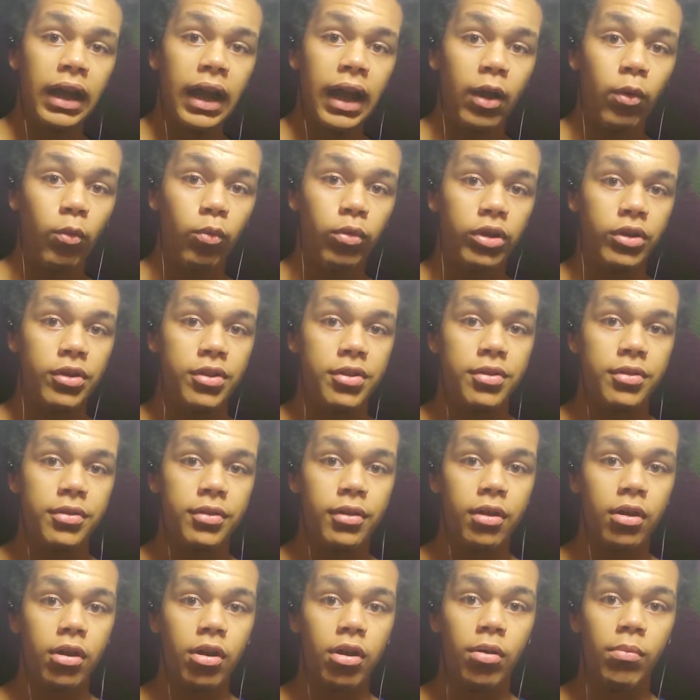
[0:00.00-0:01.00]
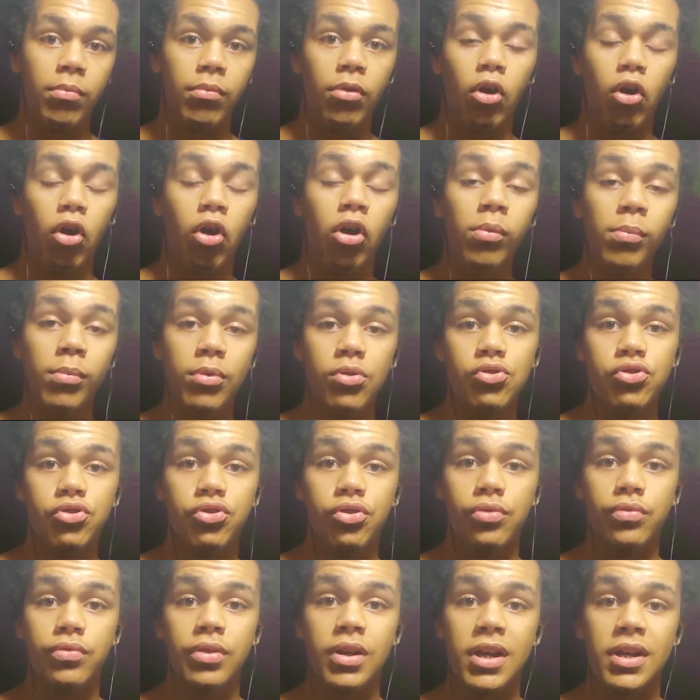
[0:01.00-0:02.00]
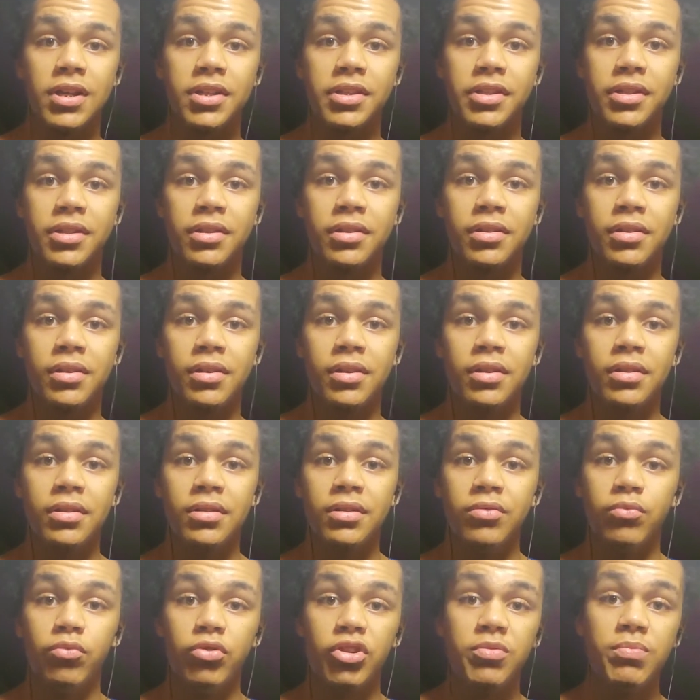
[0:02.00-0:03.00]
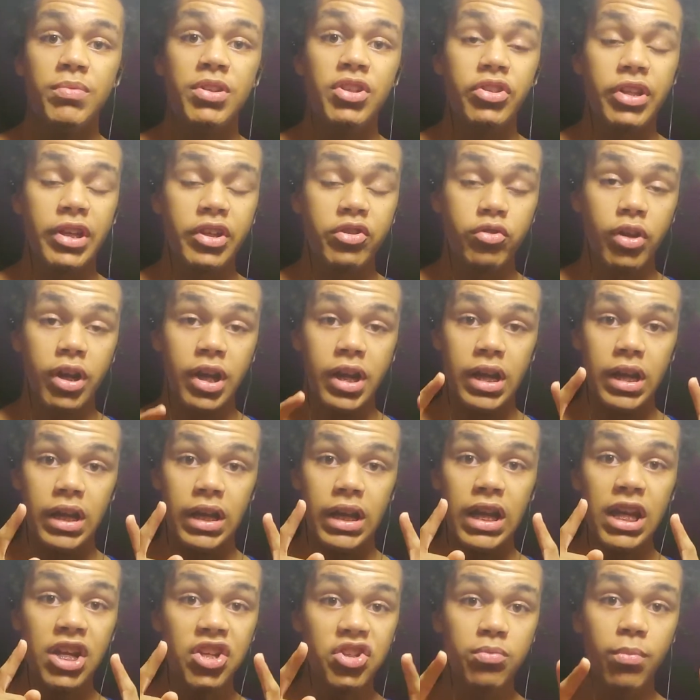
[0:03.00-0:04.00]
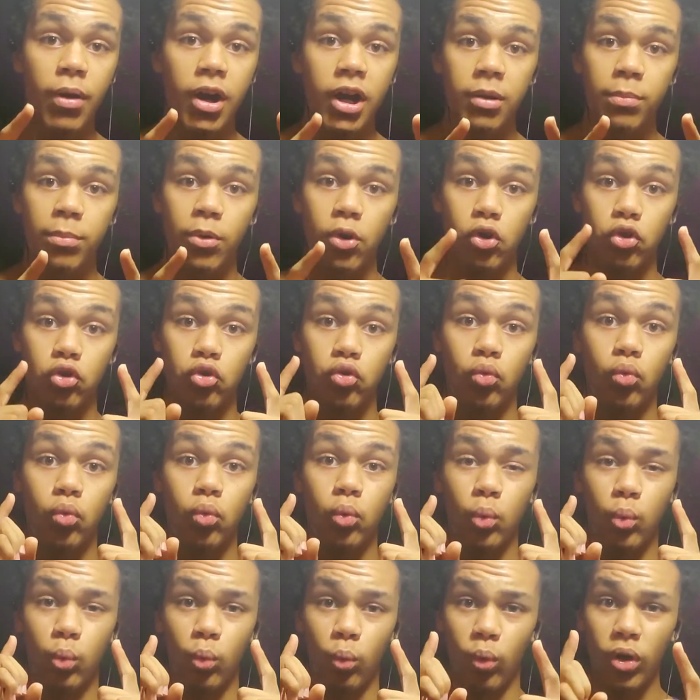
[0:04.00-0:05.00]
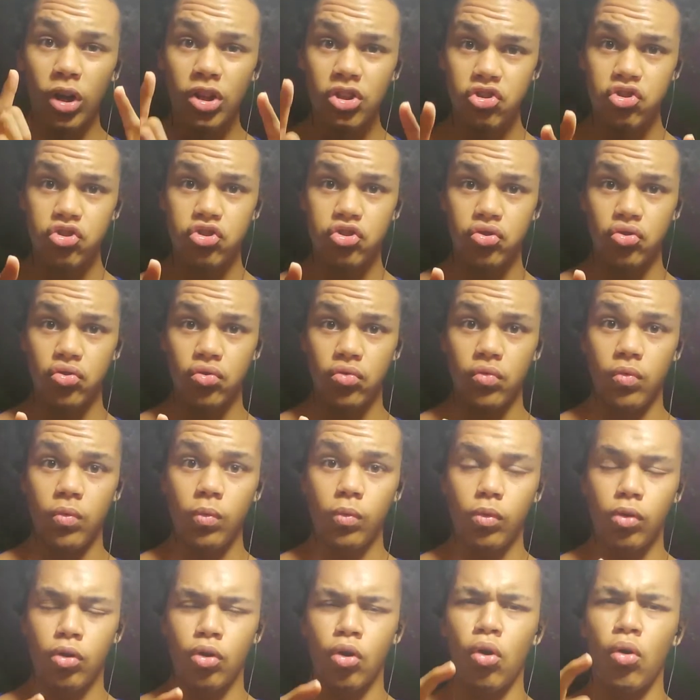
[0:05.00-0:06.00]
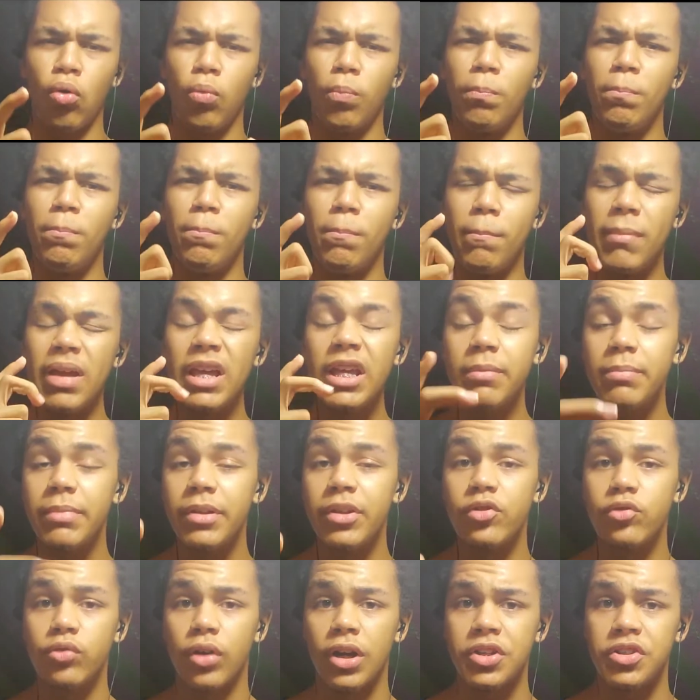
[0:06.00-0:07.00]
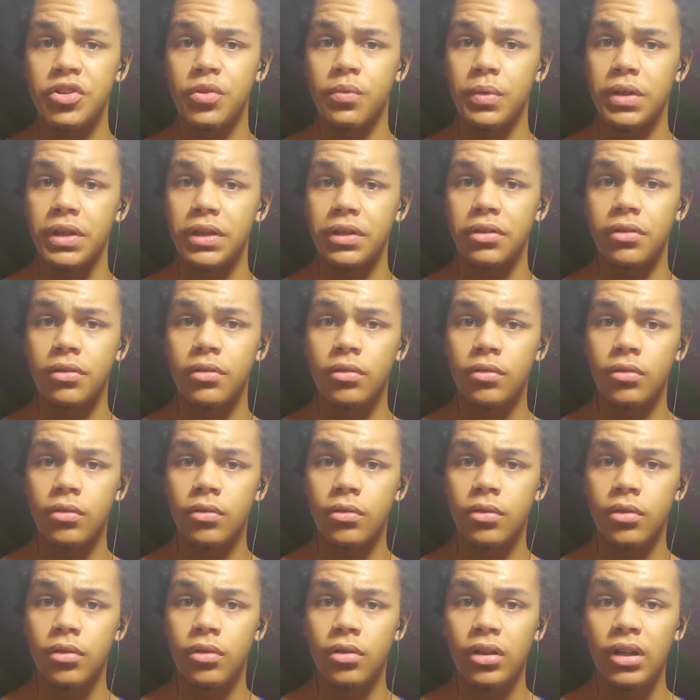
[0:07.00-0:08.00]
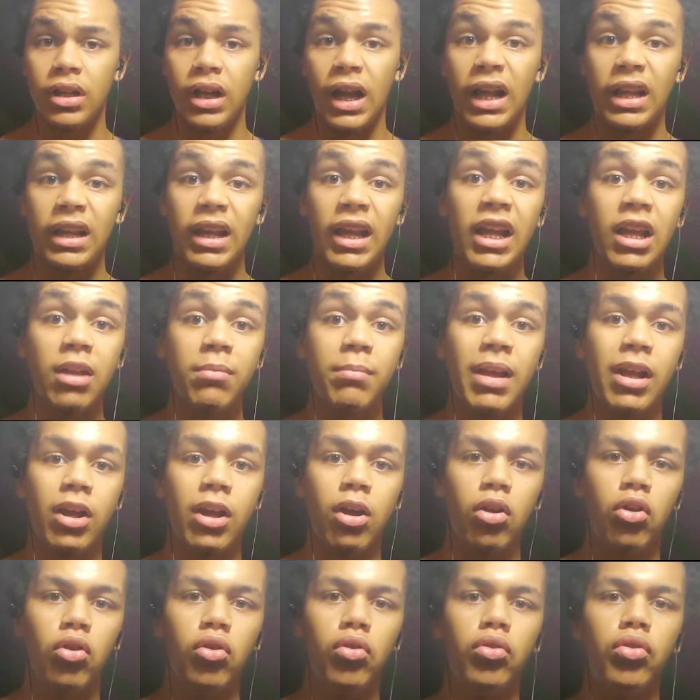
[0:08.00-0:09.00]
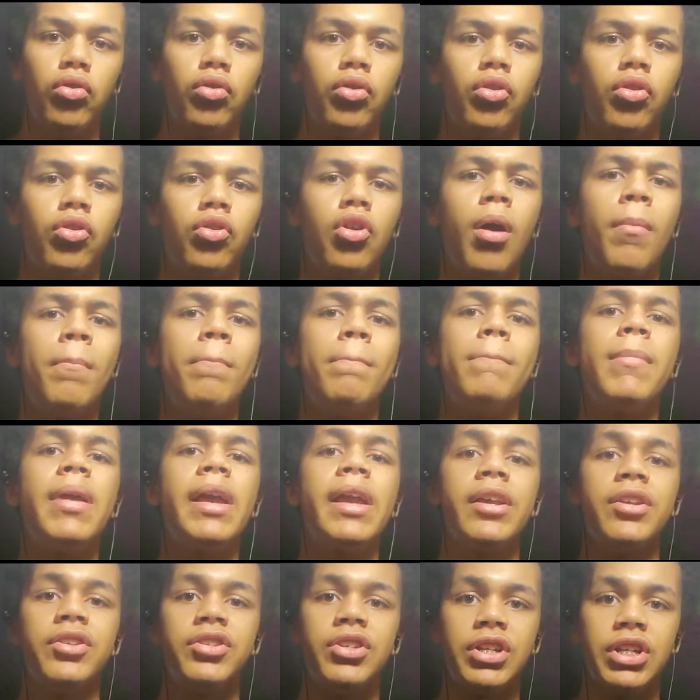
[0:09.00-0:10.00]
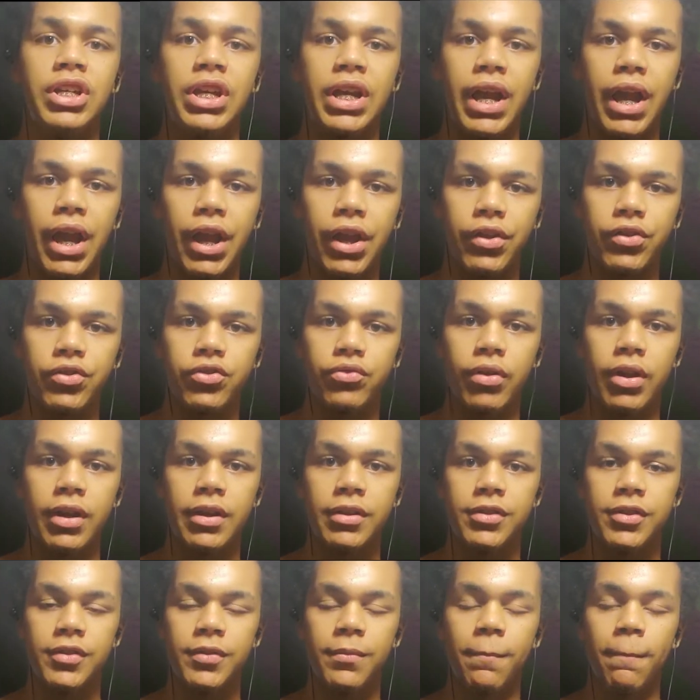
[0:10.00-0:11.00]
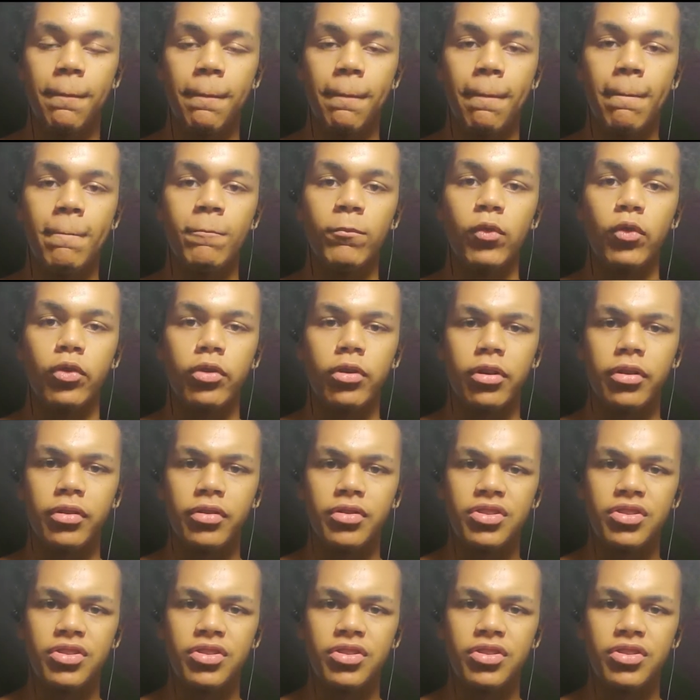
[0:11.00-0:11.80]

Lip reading: with almost no rest, which means they train each body part once or maybe twice a week, and they can make amazing gains, right? Or